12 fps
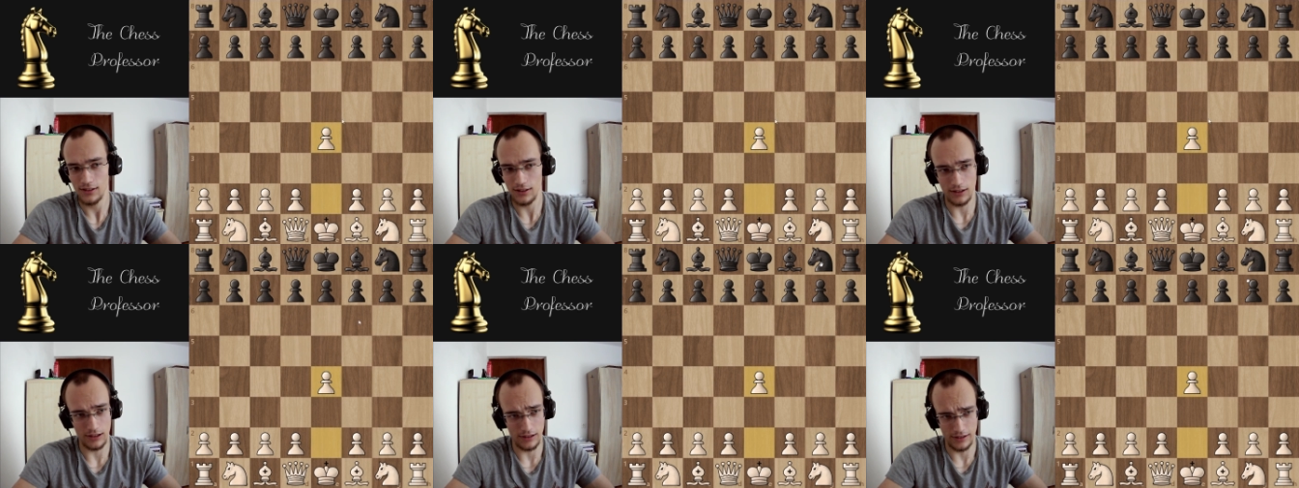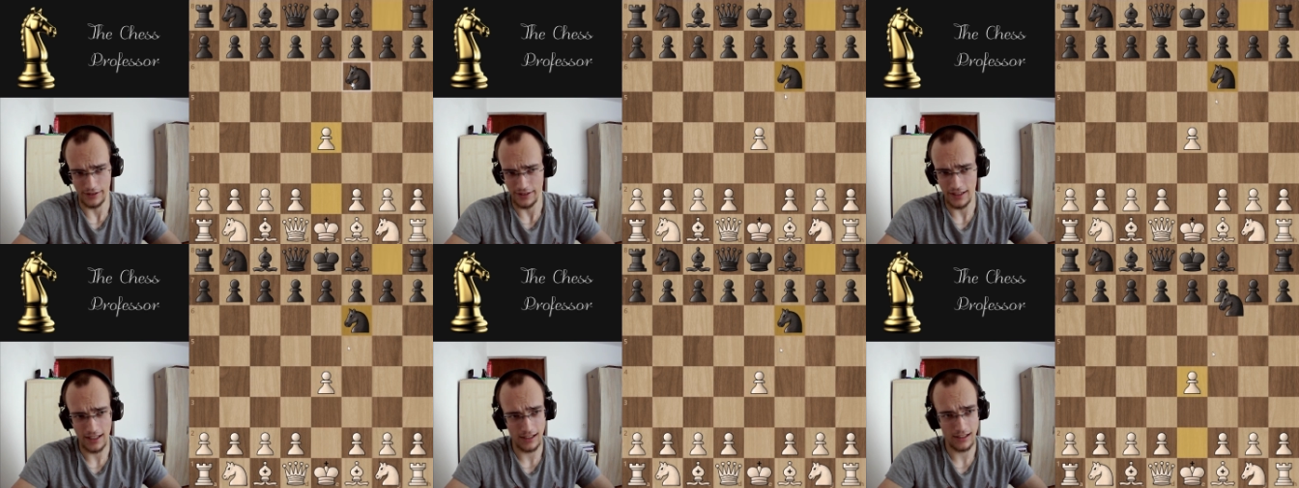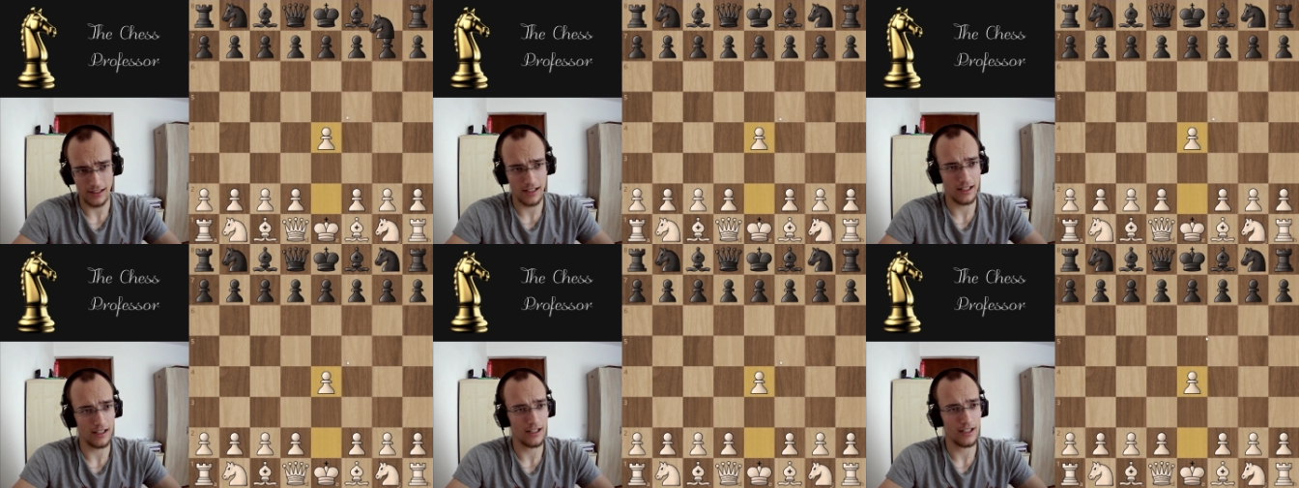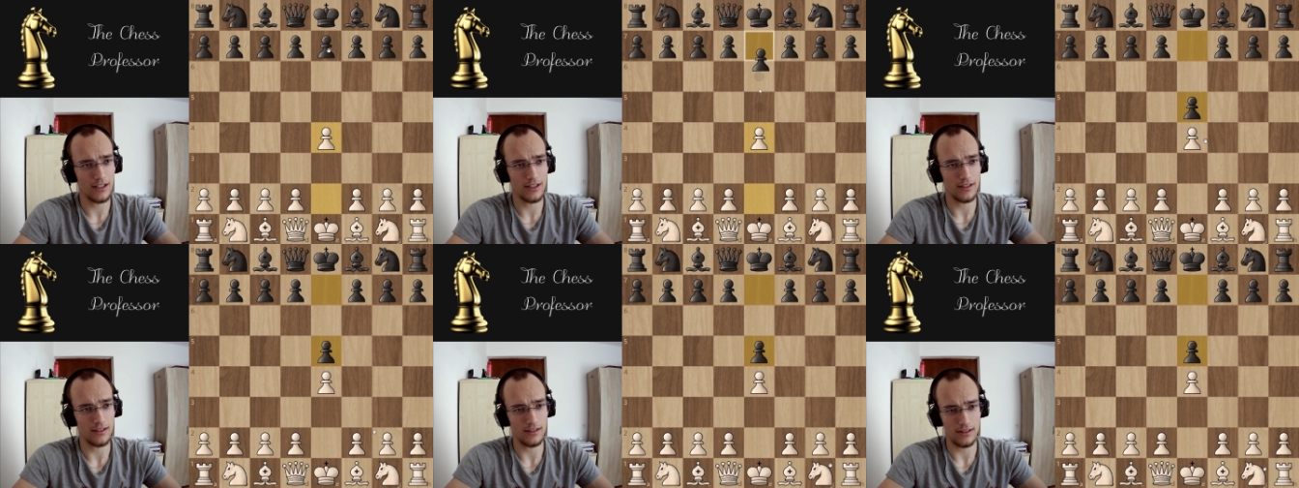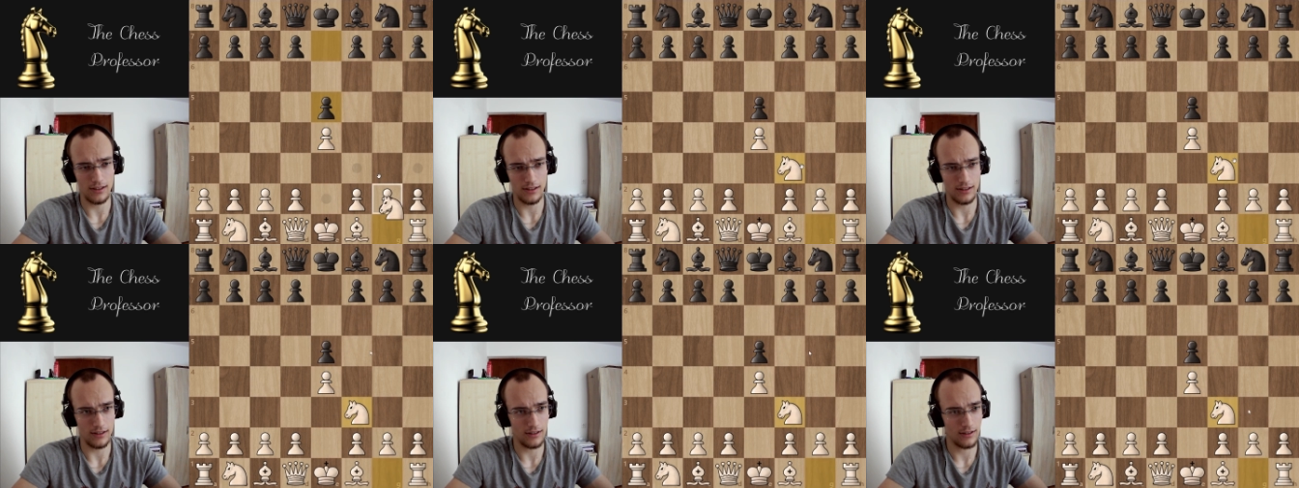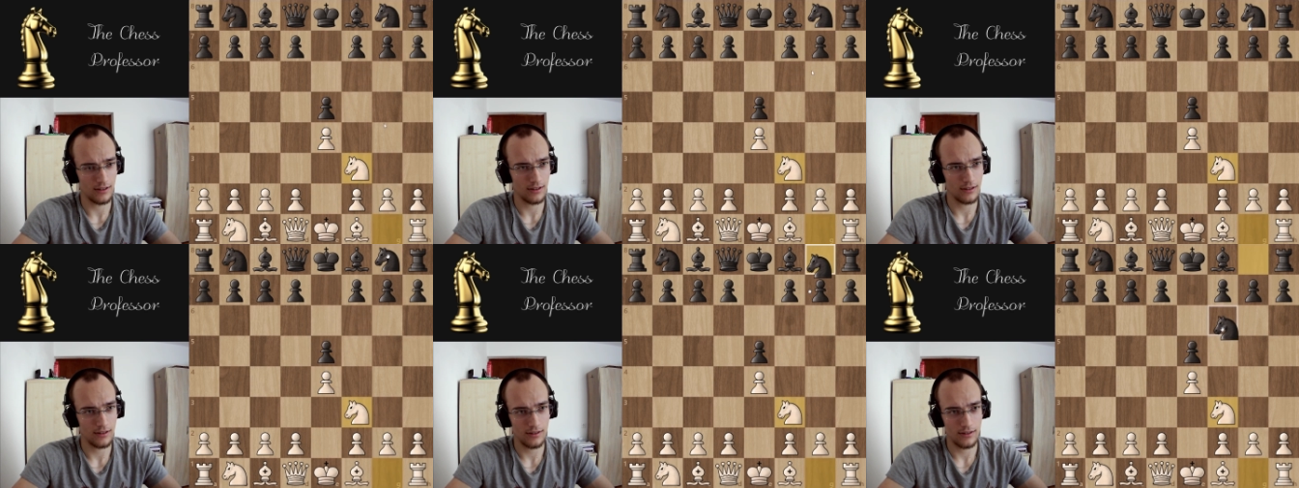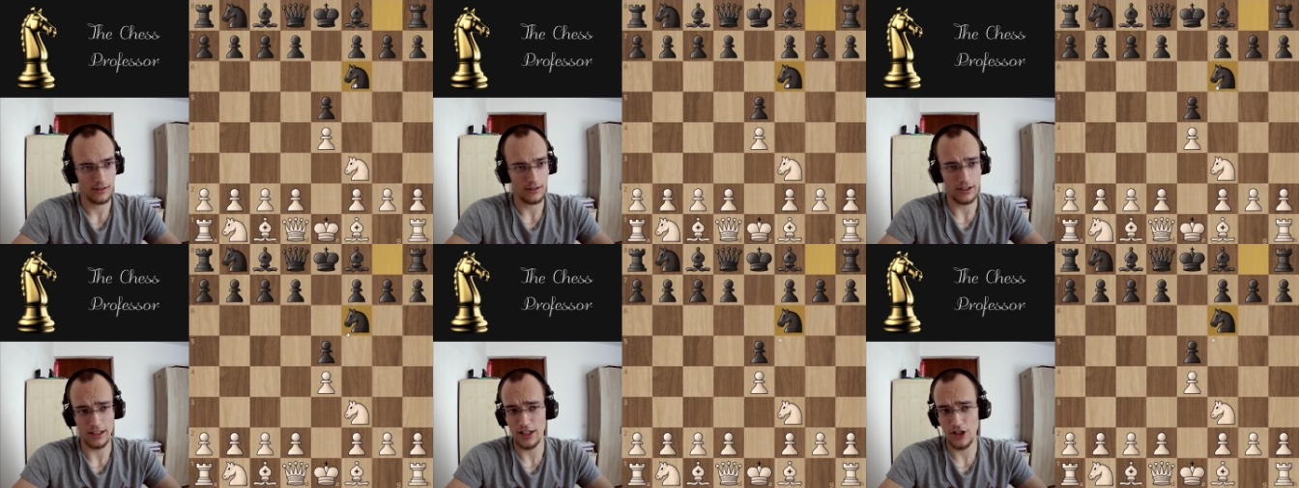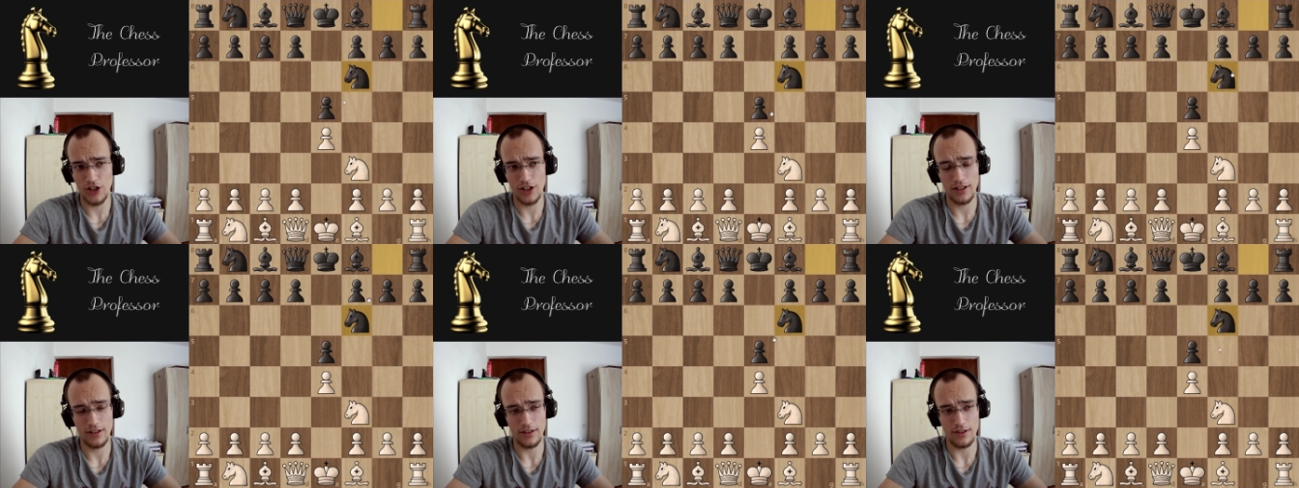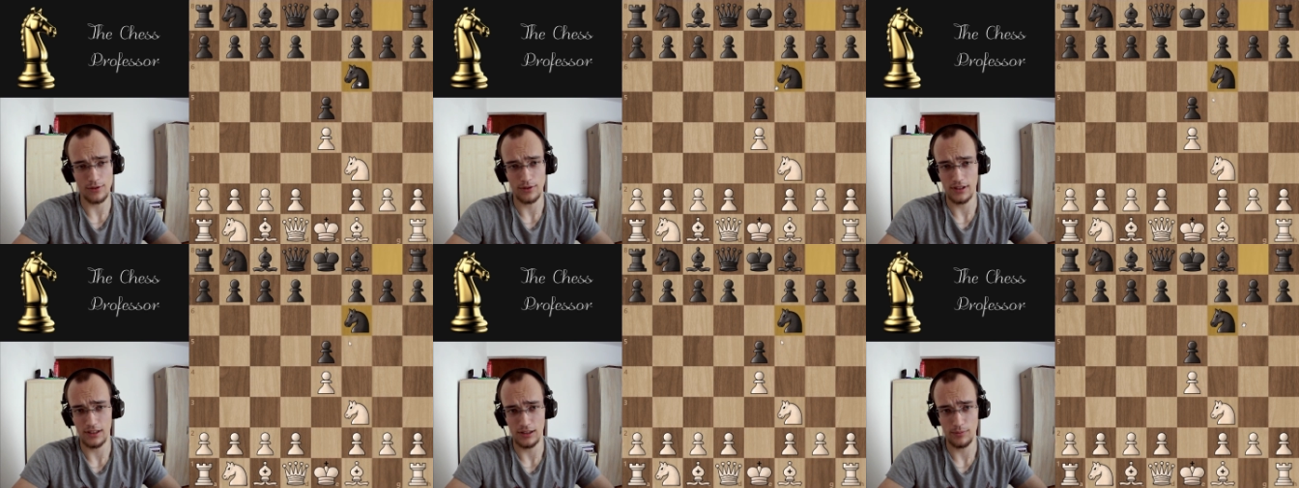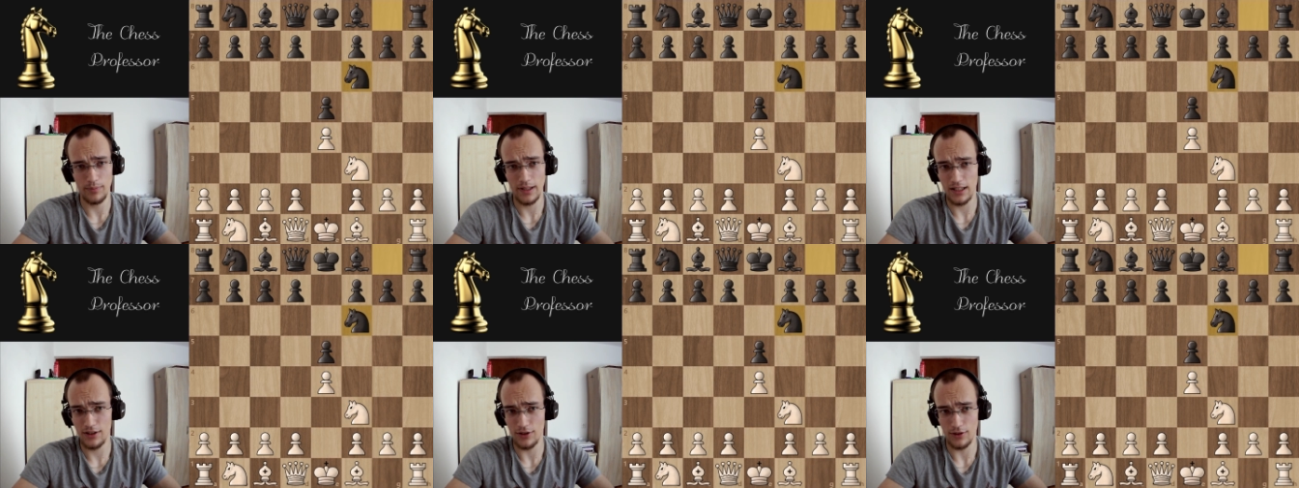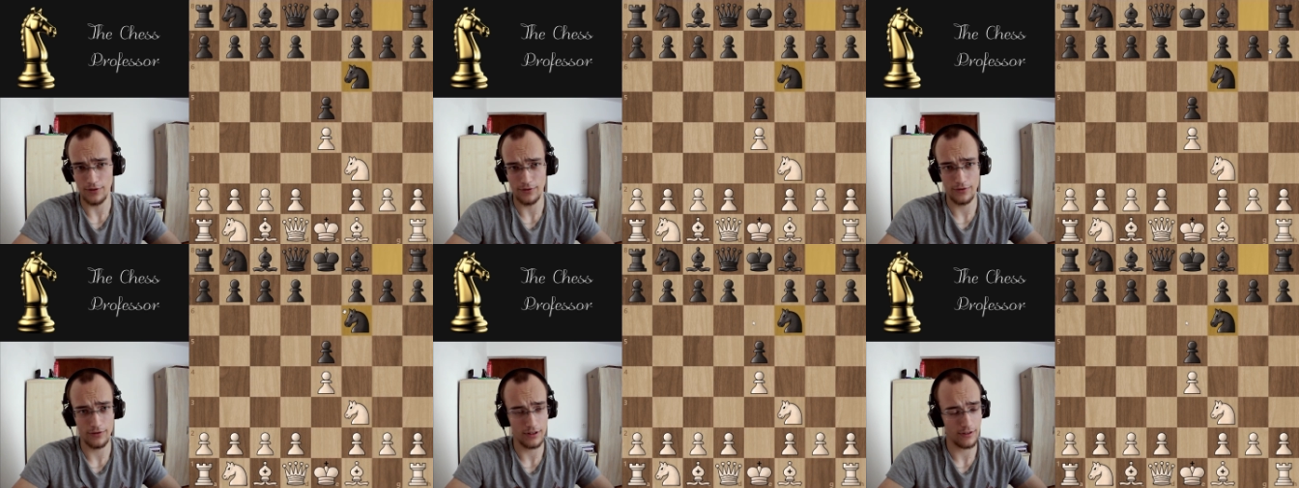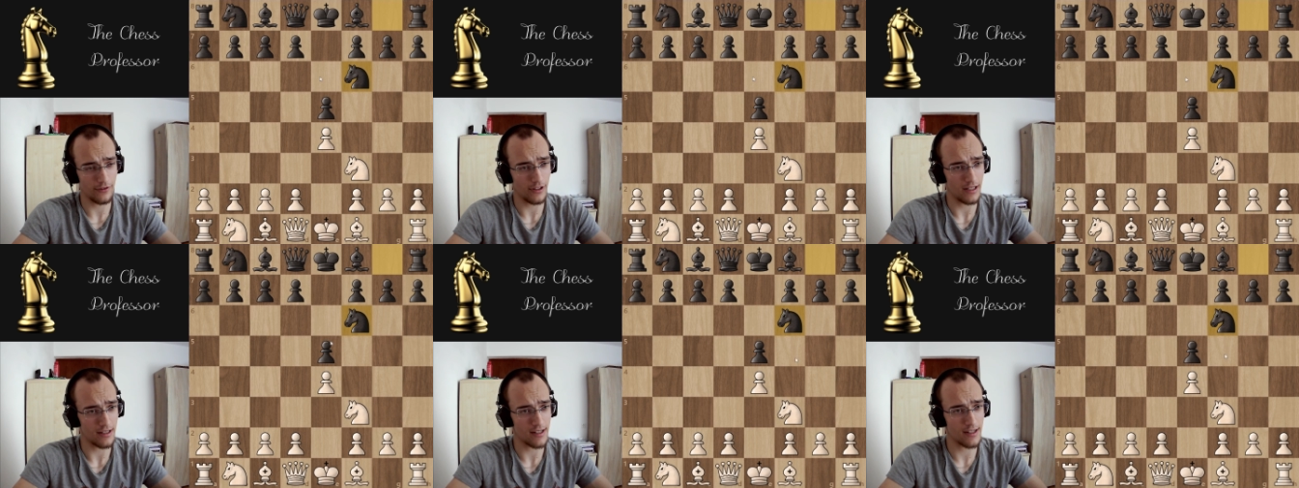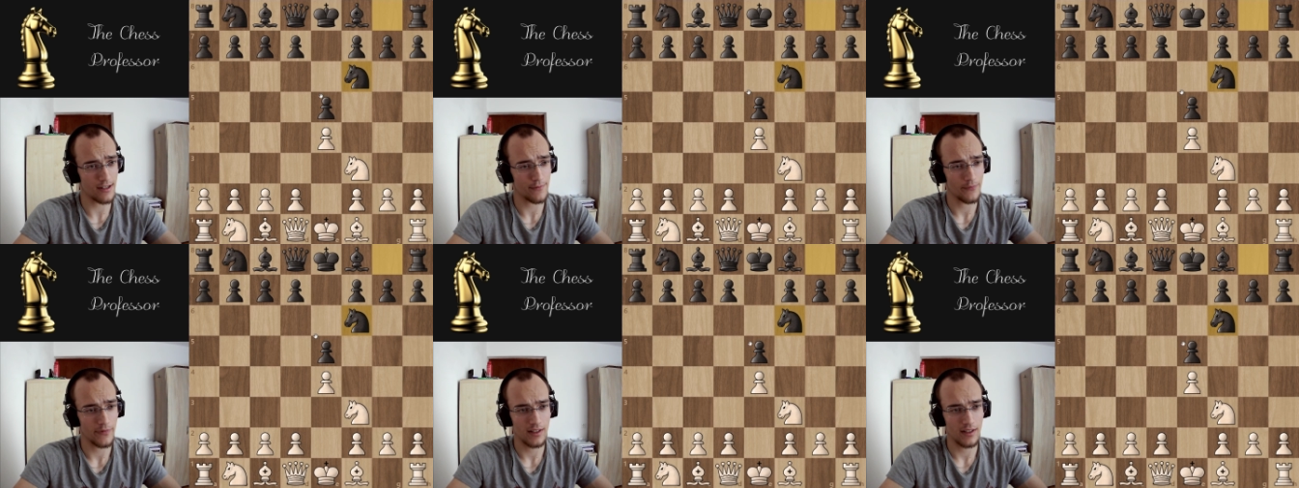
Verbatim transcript: uh, the Alekhine, the Russian, so the Petrov defense.